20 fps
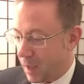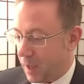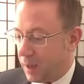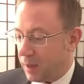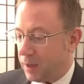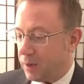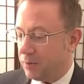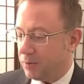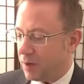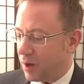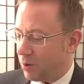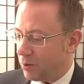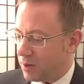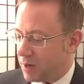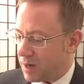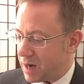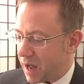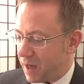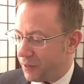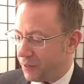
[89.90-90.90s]
You know
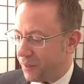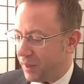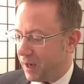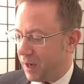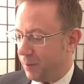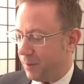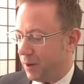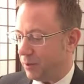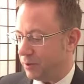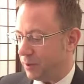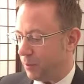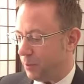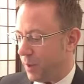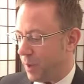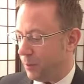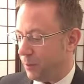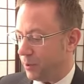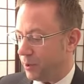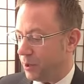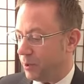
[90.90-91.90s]
nothing about the
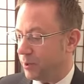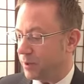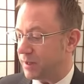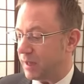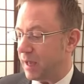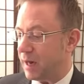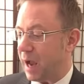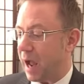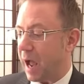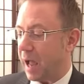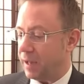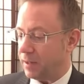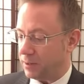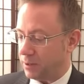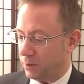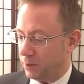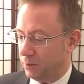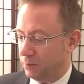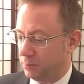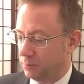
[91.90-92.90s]
people you said hi
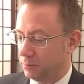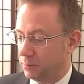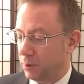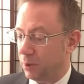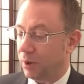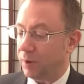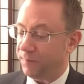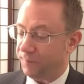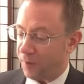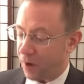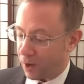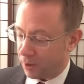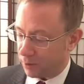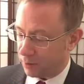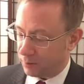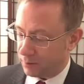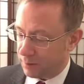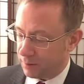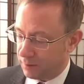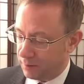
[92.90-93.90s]
to or
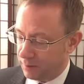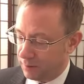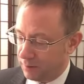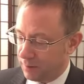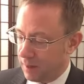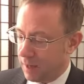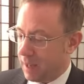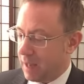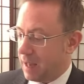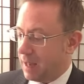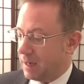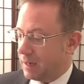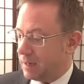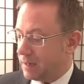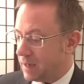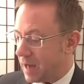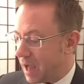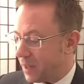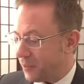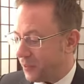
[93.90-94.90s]
followed,
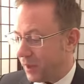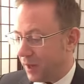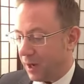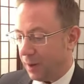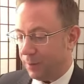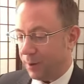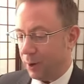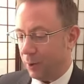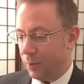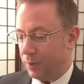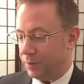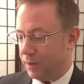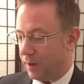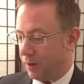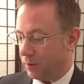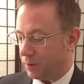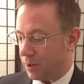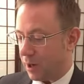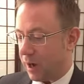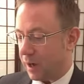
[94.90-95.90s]
nothing about what they
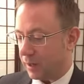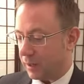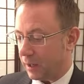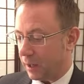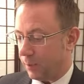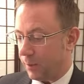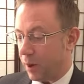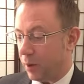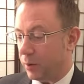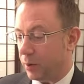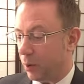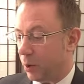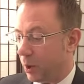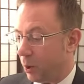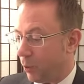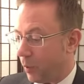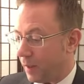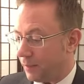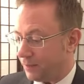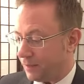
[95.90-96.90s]
are talking about
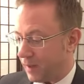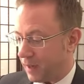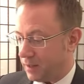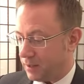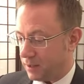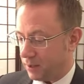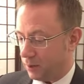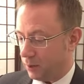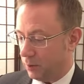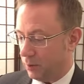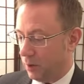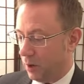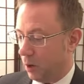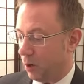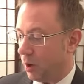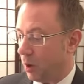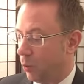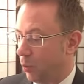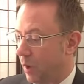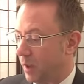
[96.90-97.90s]
or what they do
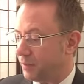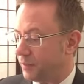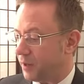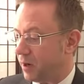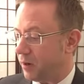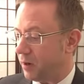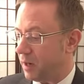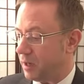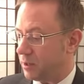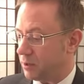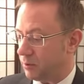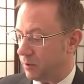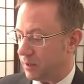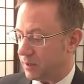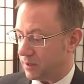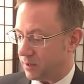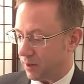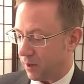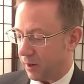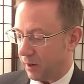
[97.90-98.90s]
or what their
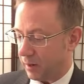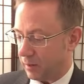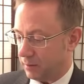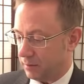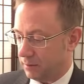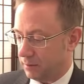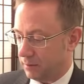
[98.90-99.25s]
interests are,